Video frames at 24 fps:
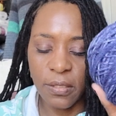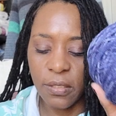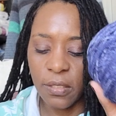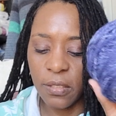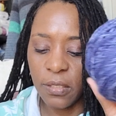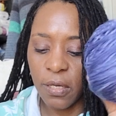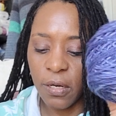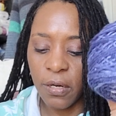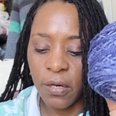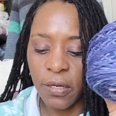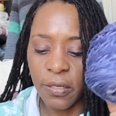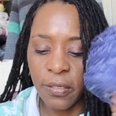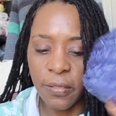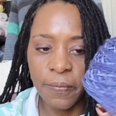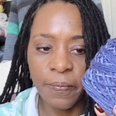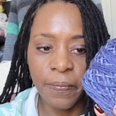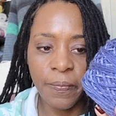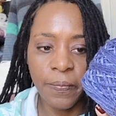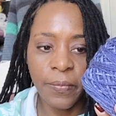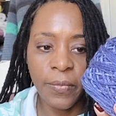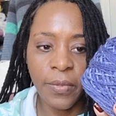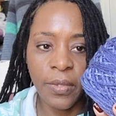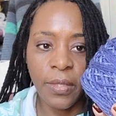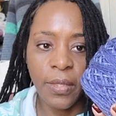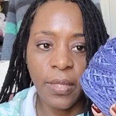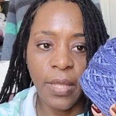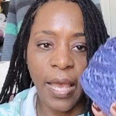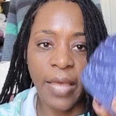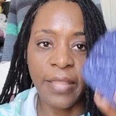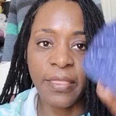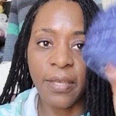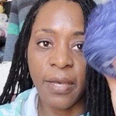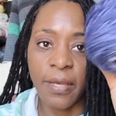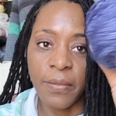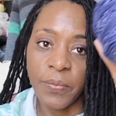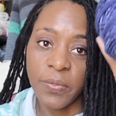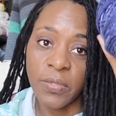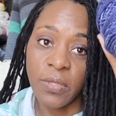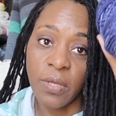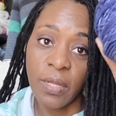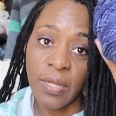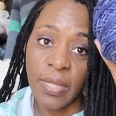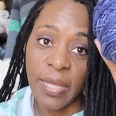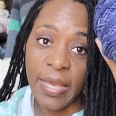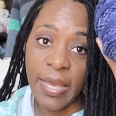yarn, I thought was all I